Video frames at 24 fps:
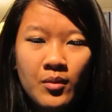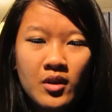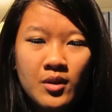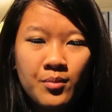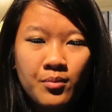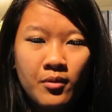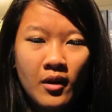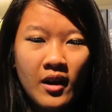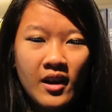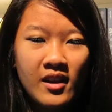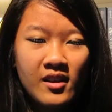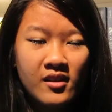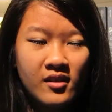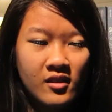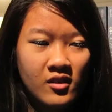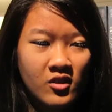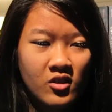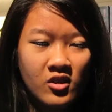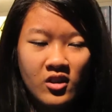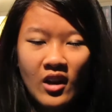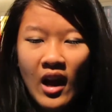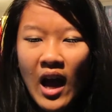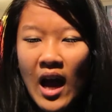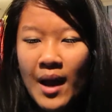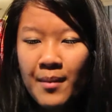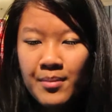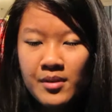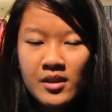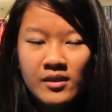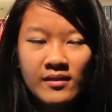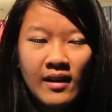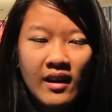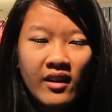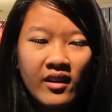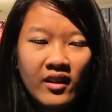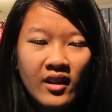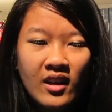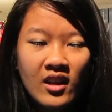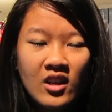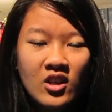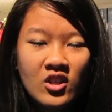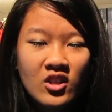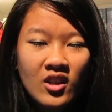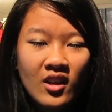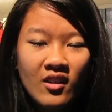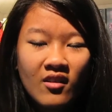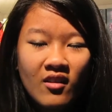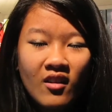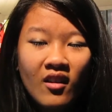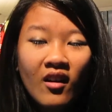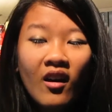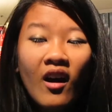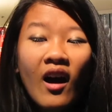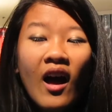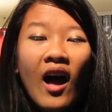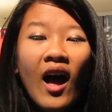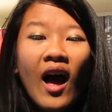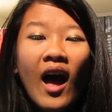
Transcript: so much praise and just hype surrounding it in general.